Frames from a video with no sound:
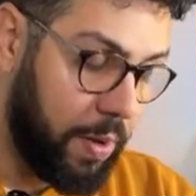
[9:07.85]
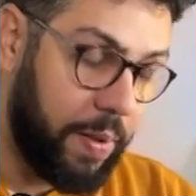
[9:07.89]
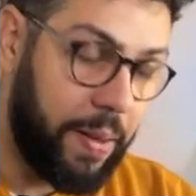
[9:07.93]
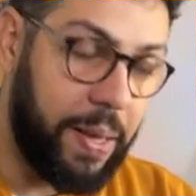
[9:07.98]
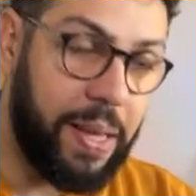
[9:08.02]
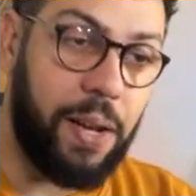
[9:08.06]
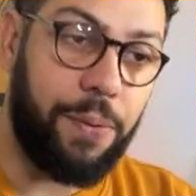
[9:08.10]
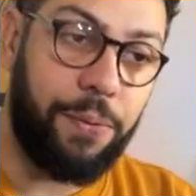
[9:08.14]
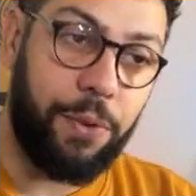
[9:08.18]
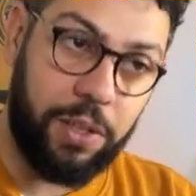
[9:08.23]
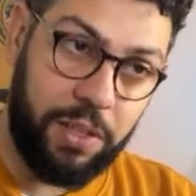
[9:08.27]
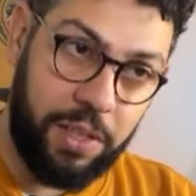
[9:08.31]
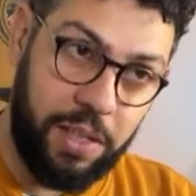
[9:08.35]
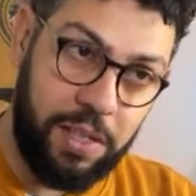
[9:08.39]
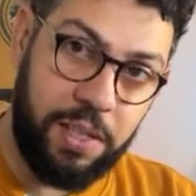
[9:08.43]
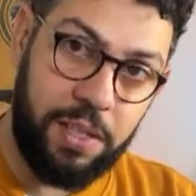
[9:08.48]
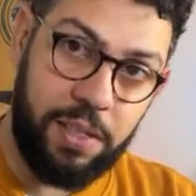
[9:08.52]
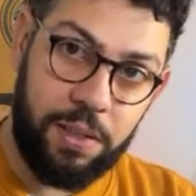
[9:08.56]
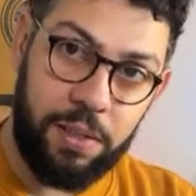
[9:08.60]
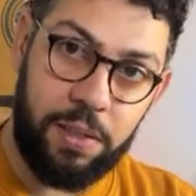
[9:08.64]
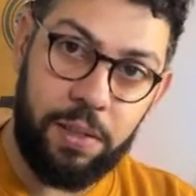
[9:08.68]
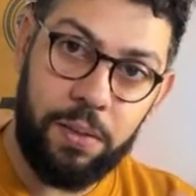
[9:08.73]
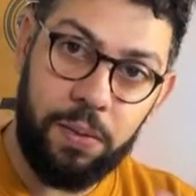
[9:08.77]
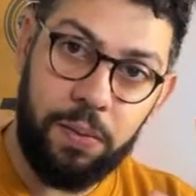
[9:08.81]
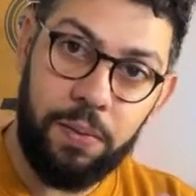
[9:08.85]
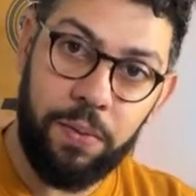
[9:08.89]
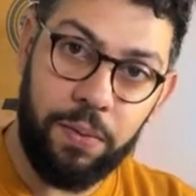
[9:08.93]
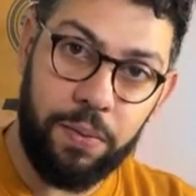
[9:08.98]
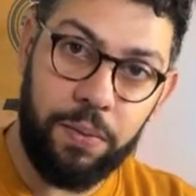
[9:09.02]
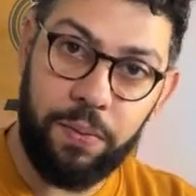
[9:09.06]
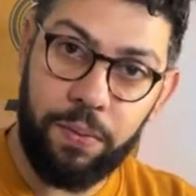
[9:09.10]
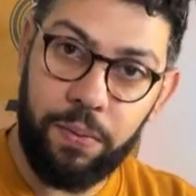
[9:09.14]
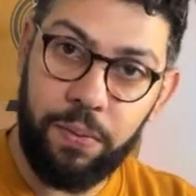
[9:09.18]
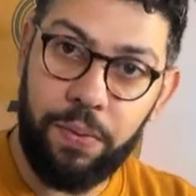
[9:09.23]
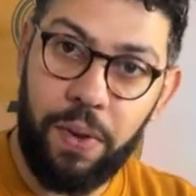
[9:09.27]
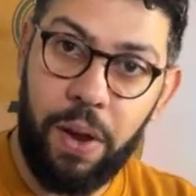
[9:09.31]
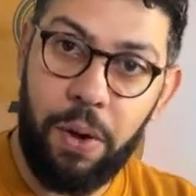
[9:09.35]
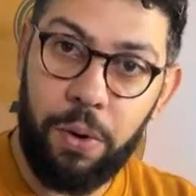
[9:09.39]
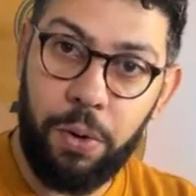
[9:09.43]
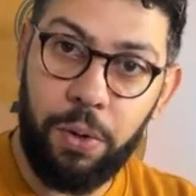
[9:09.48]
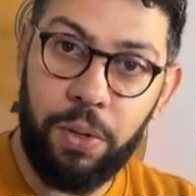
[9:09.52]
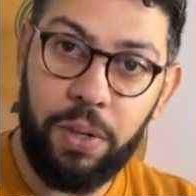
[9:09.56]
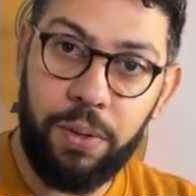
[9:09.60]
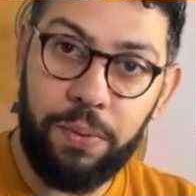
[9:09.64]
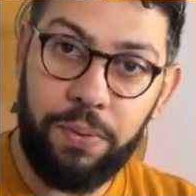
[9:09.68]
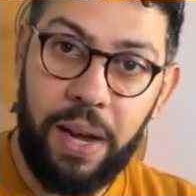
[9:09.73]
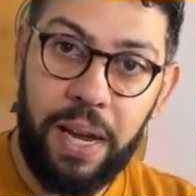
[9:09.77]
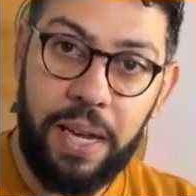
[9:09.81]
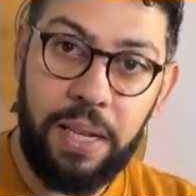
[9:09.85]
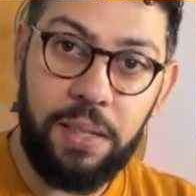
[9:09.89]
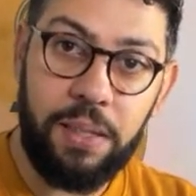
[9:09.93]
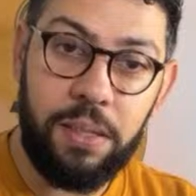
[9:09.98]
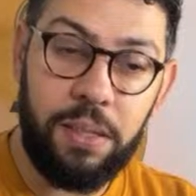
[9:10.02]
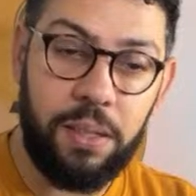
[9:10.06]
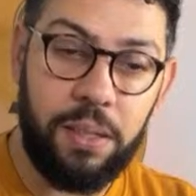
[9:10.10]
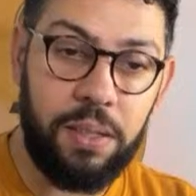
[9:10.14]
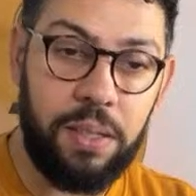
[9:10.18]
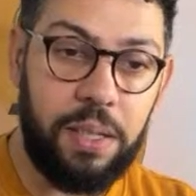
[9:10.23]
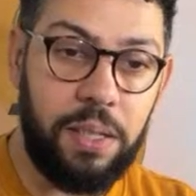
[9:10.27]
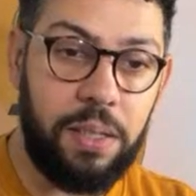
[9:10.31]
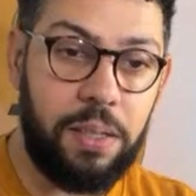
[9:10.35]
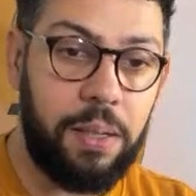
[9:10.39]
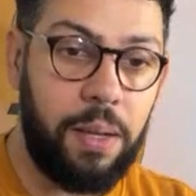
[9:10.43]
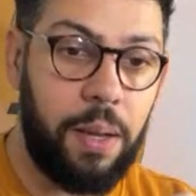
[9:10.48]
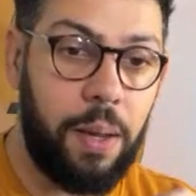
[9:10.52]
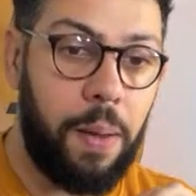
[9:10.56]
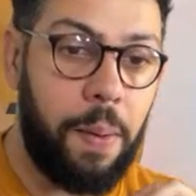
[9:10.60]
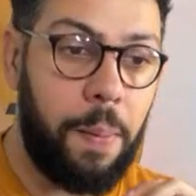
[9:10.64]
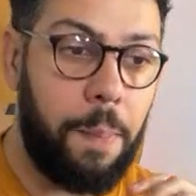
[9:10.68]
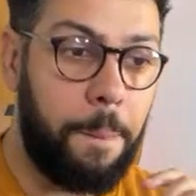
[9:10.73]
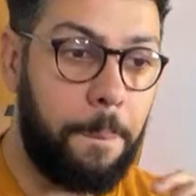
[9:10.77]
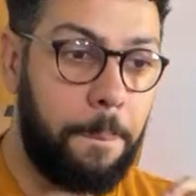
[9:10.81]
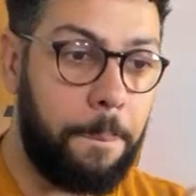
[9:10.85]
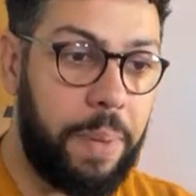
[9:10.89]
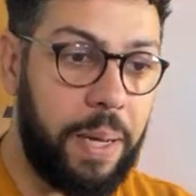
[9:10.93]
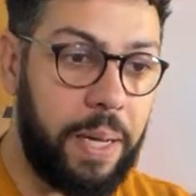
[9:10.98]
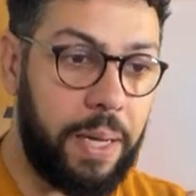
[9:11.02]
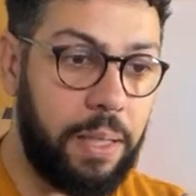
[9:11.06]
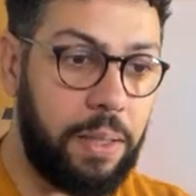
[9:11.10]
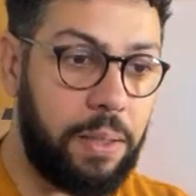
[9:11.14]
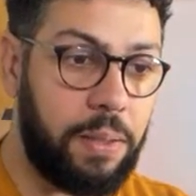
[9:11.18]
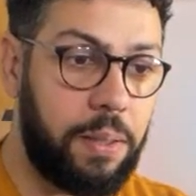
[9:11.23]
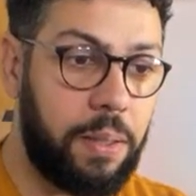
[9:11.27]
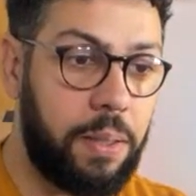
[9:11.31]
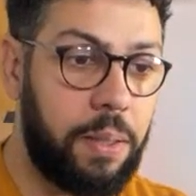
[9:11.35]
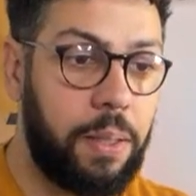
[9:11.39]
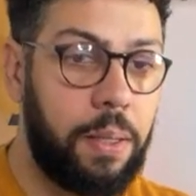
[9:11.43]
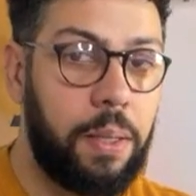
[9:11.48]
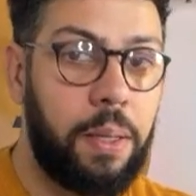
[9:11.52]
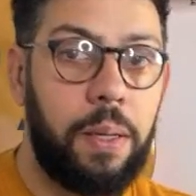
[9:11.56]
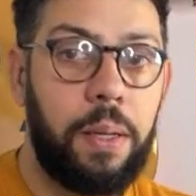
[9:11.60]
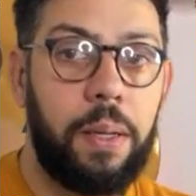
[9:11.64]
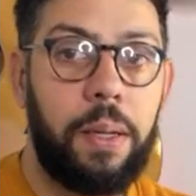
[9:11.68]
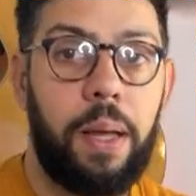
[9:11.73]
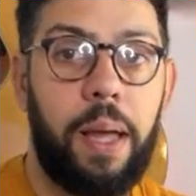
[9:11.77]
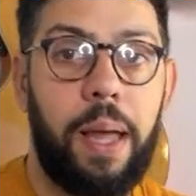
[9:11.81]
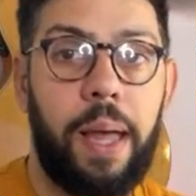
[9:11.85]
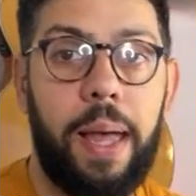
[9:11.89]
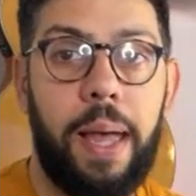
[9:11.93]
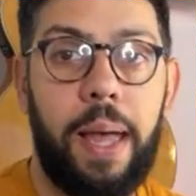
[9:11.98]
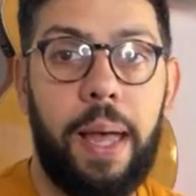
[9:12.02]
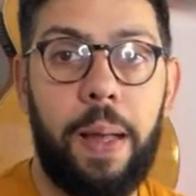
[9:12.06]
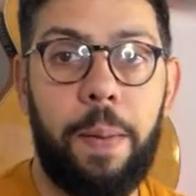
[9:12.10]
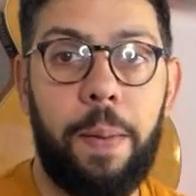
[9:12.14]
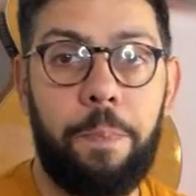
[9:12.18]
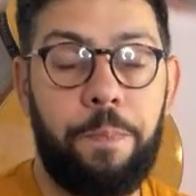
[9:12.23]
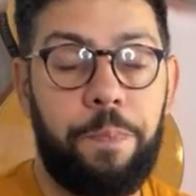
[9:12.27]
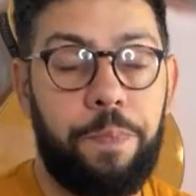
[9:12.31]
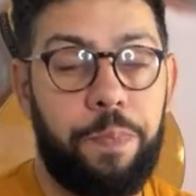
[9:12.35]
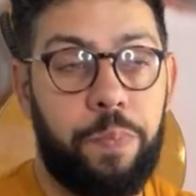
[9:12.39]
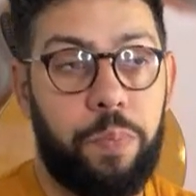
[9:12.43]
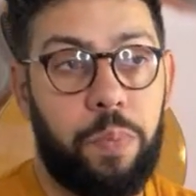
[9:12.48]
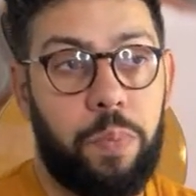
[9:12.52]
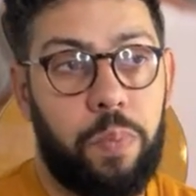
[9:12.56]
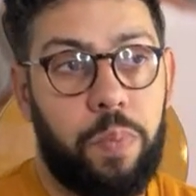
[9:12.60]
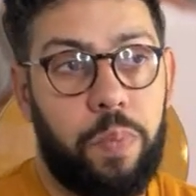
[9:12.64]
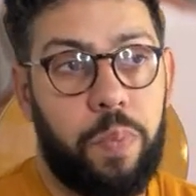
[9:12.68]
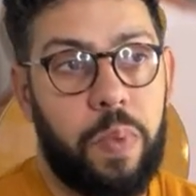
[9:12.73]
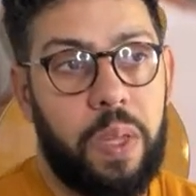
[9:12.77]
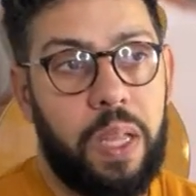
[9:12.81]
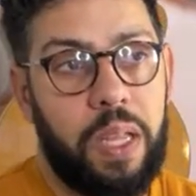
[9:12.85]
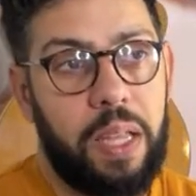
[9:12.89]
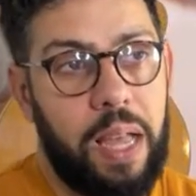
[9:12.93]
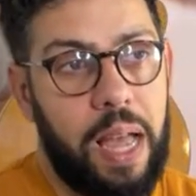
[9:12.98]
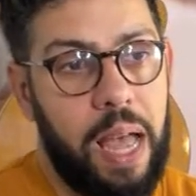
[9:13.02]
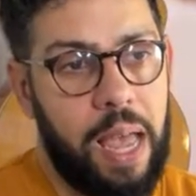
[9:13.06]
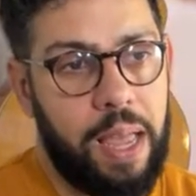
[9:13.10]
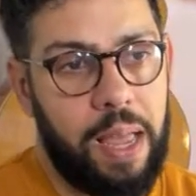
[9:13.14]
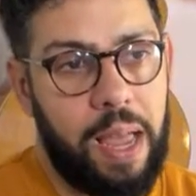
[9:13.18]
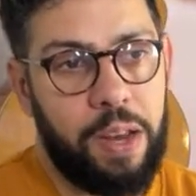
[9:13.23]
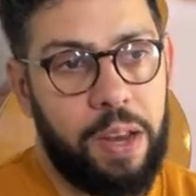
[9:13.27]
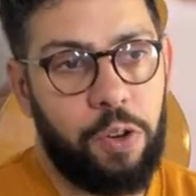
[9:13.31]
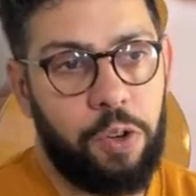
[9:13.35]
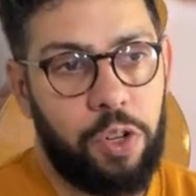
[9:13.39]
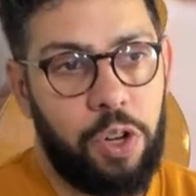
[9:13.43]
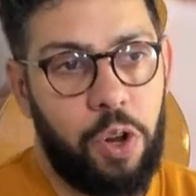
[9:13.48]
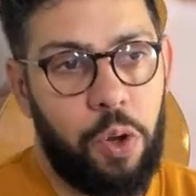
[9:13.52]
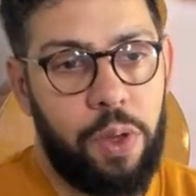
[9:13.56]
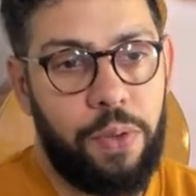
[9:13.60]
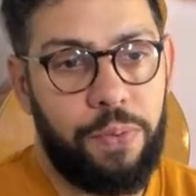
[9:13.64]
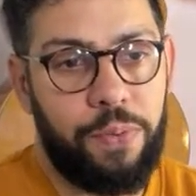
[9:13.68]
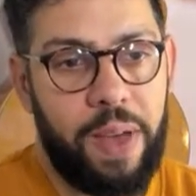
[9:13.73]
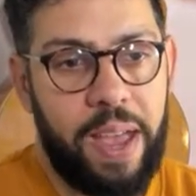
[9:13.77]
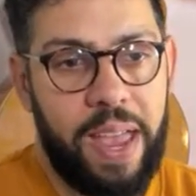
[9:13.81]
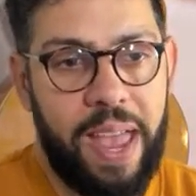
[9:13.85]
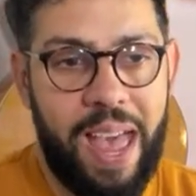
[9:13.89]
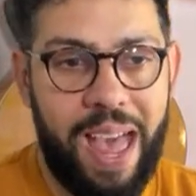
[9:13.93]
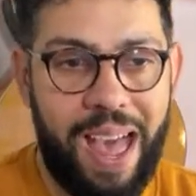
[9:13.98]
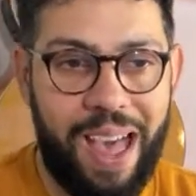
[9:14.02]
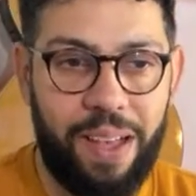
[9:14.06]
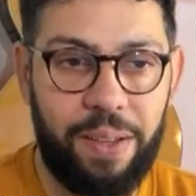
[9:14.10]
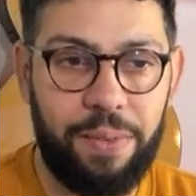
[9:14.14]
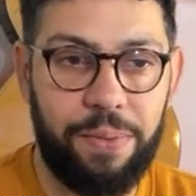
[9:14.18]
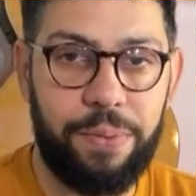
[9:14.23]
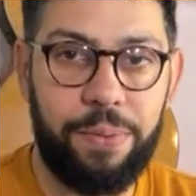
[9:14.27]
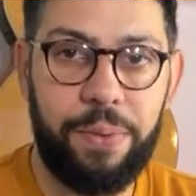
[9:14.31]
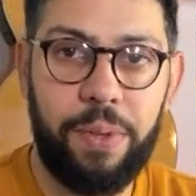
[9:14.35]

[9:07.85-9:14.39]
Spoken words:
And I thought this is very good advice indeed. But I don't know if I have